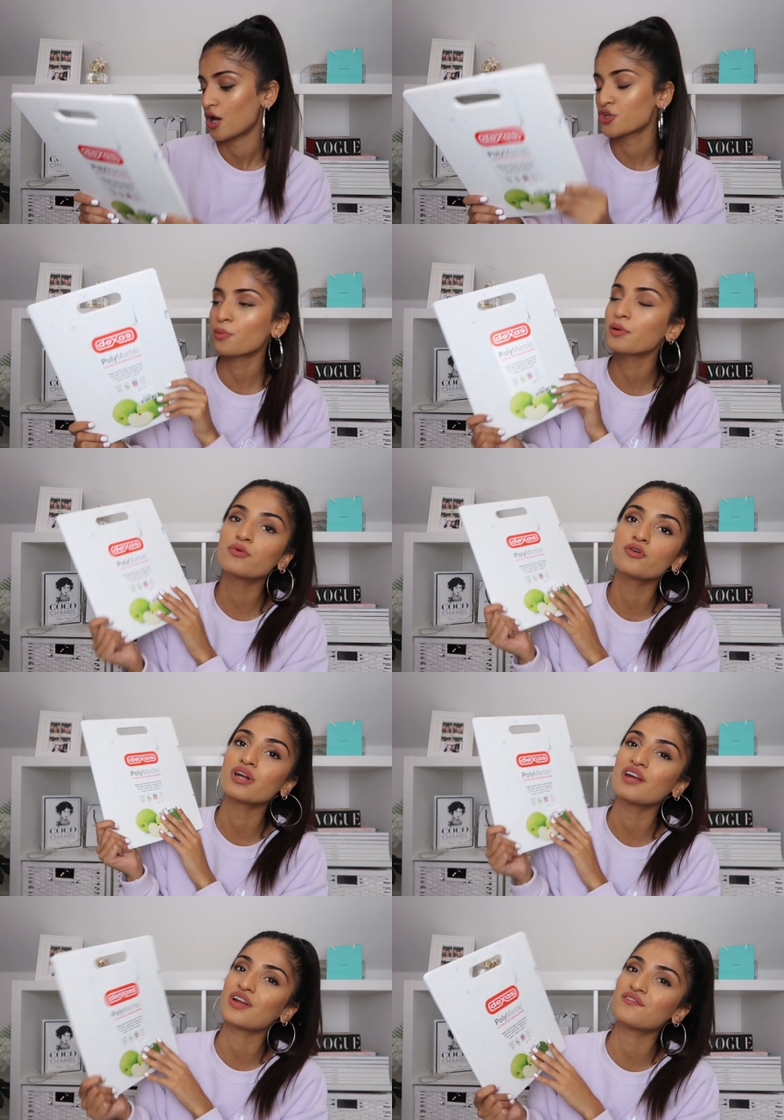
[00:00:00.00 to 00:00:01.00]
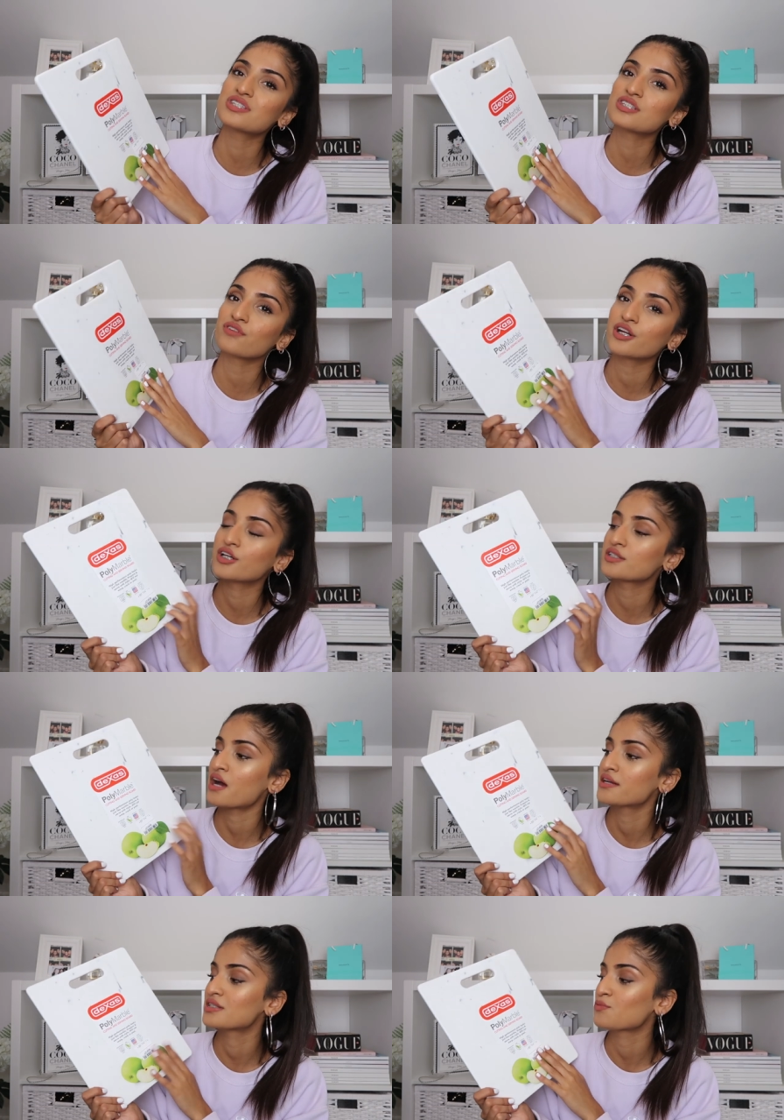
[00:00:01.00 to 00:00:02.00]
a chopping board, and I feel like this is a really good
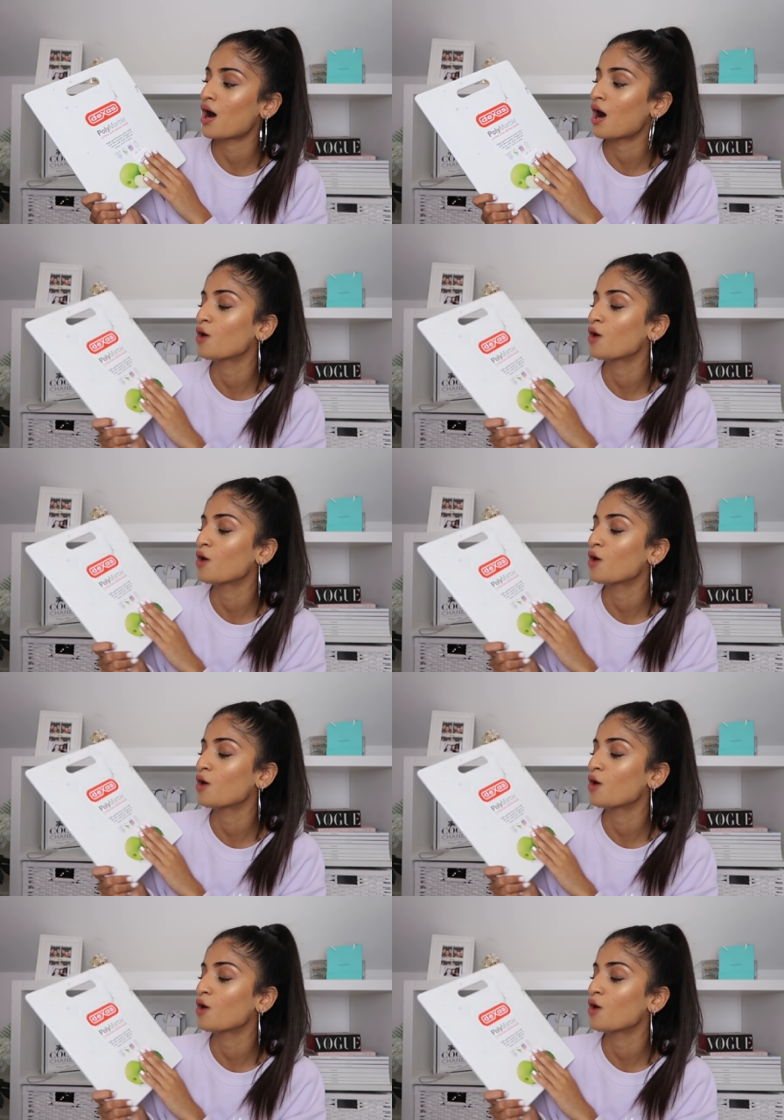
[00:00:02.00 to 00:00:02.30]
size as well.